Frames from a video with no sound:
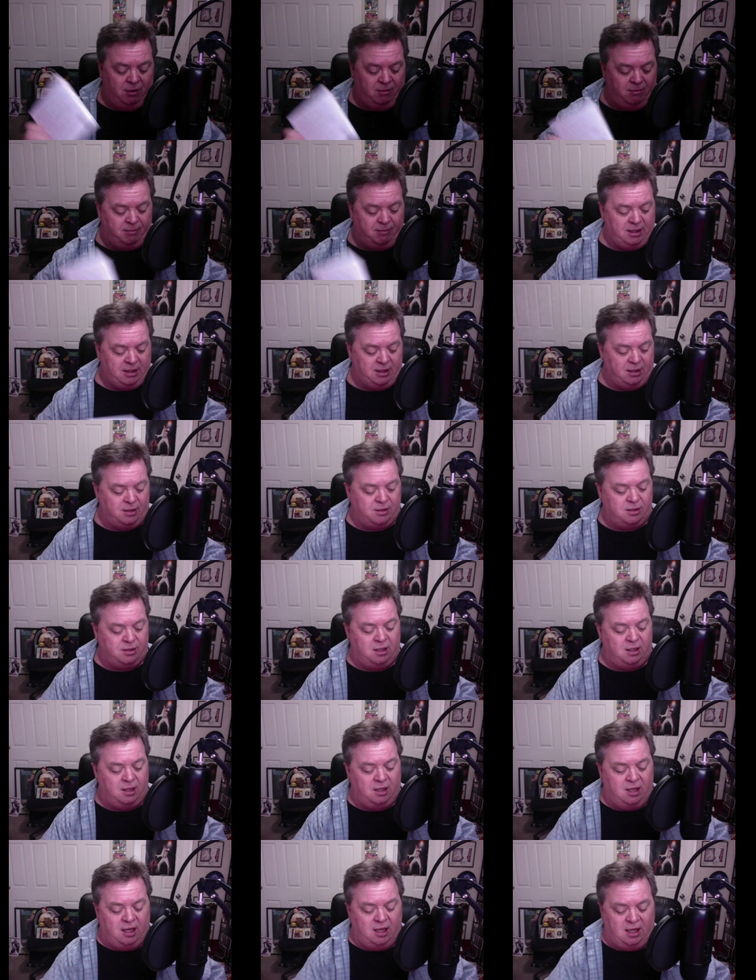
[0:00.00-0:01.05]
because
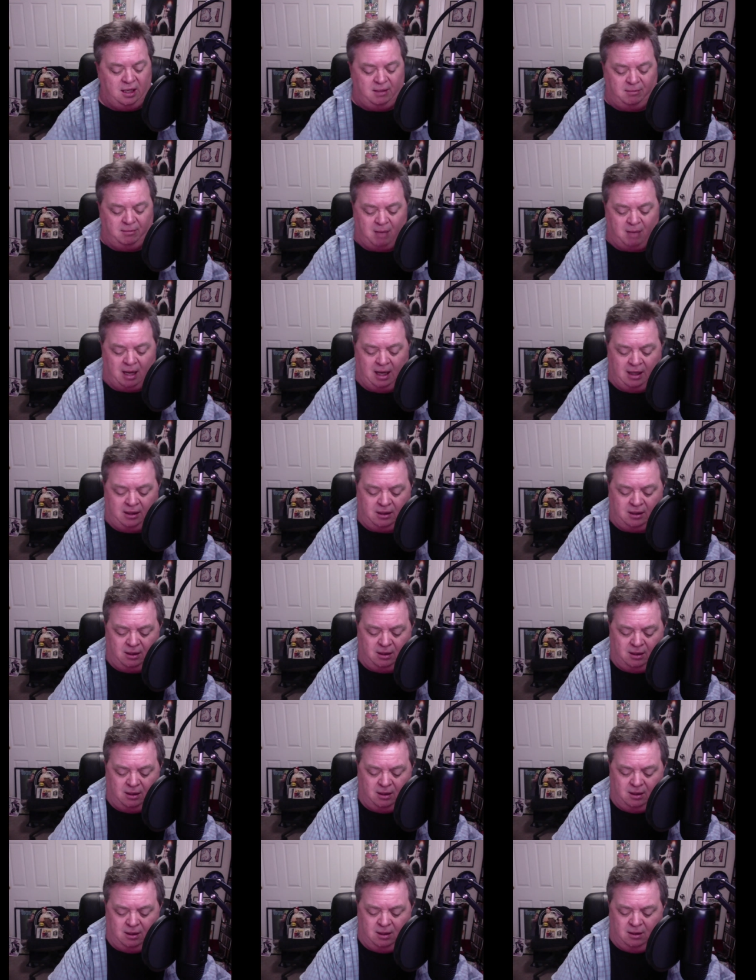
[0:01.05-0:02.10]
he might
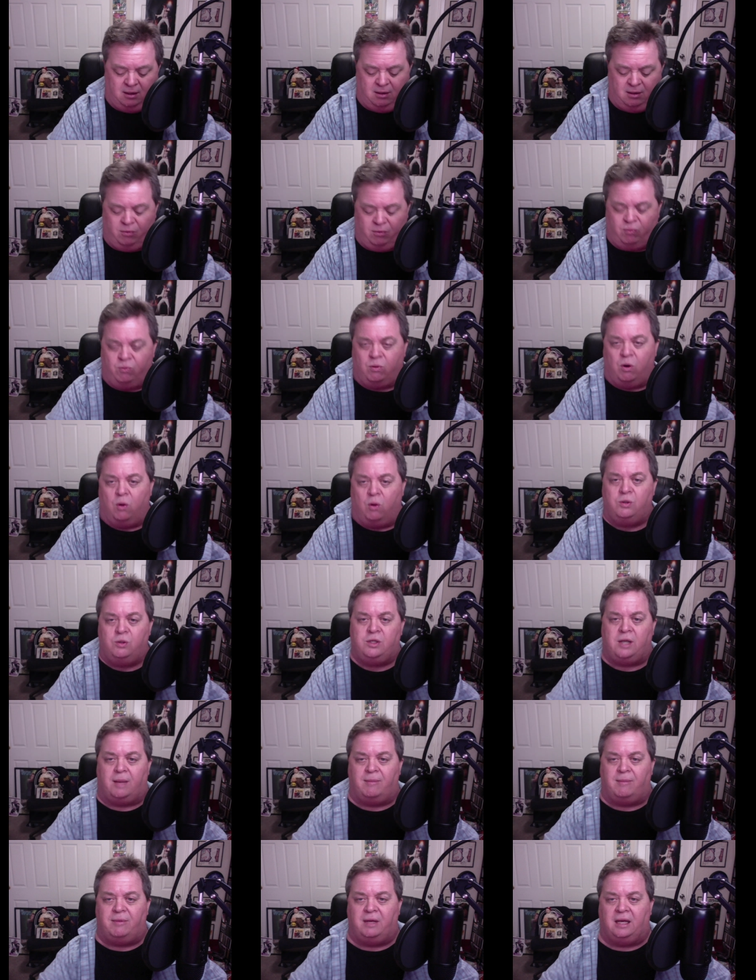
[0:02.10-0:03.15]
throw
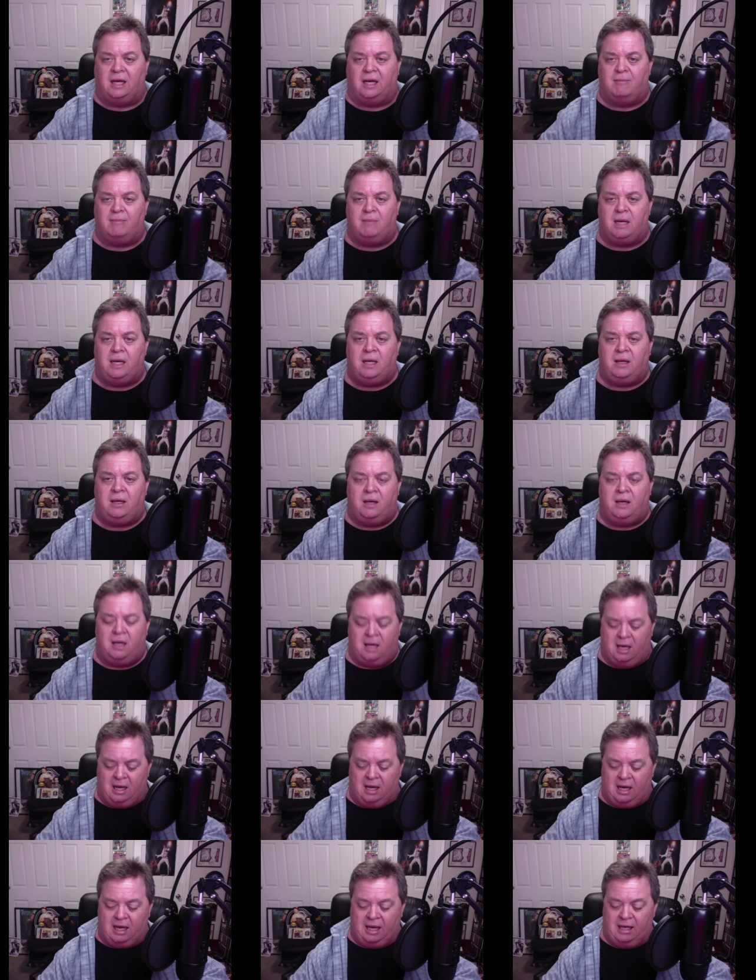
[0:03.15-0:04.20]
something at me.
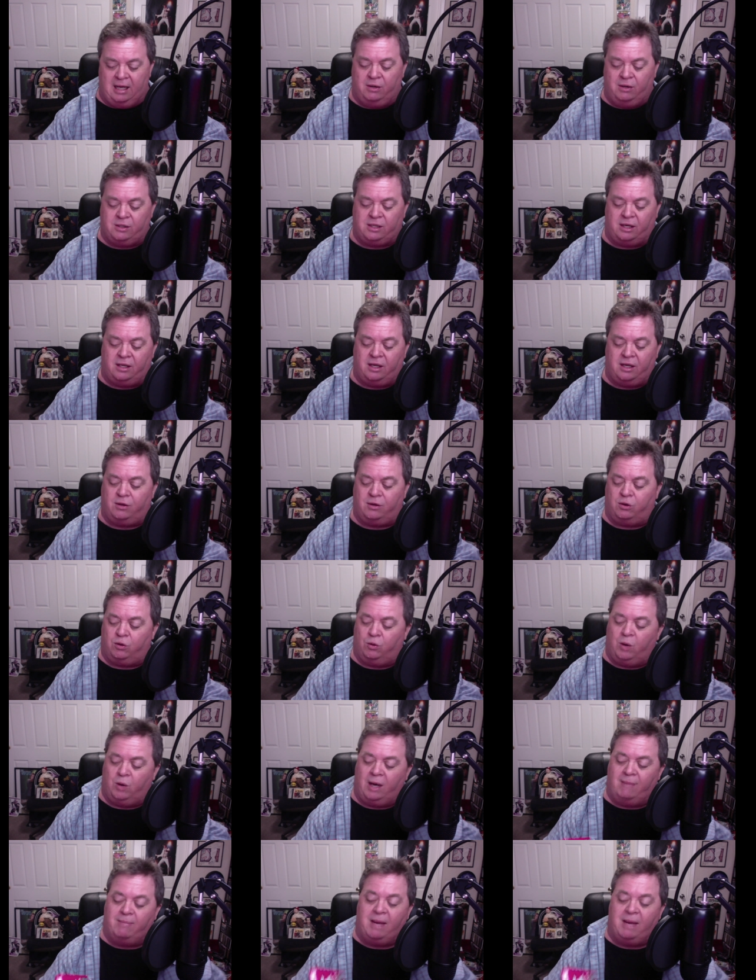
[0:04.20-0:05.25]
Uh, here's another
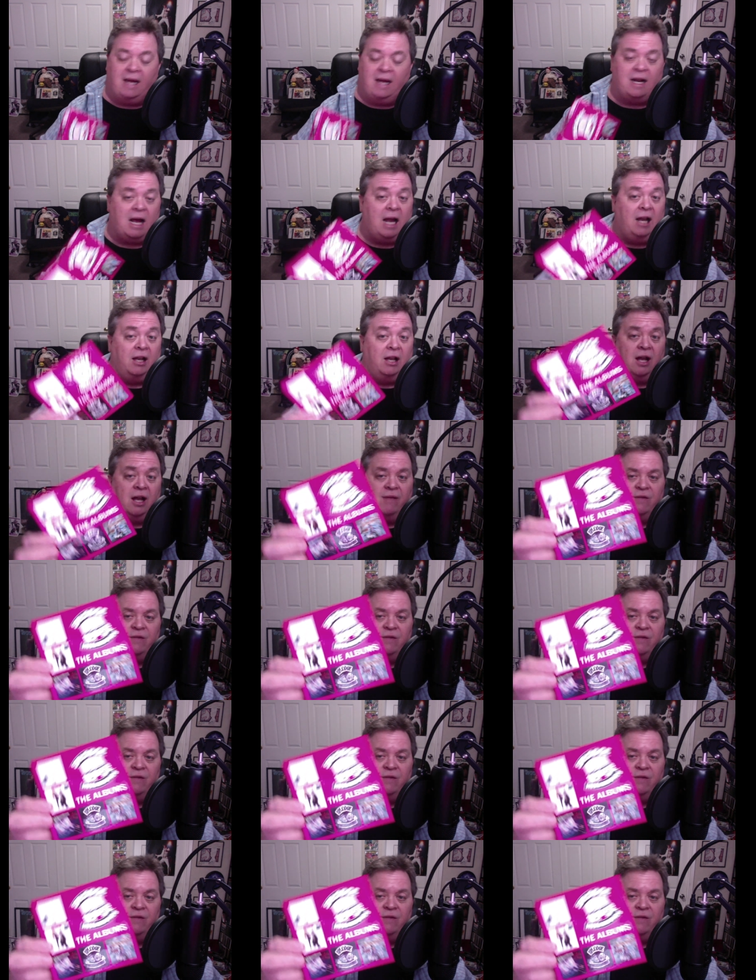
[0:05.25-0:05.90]
great band. I love this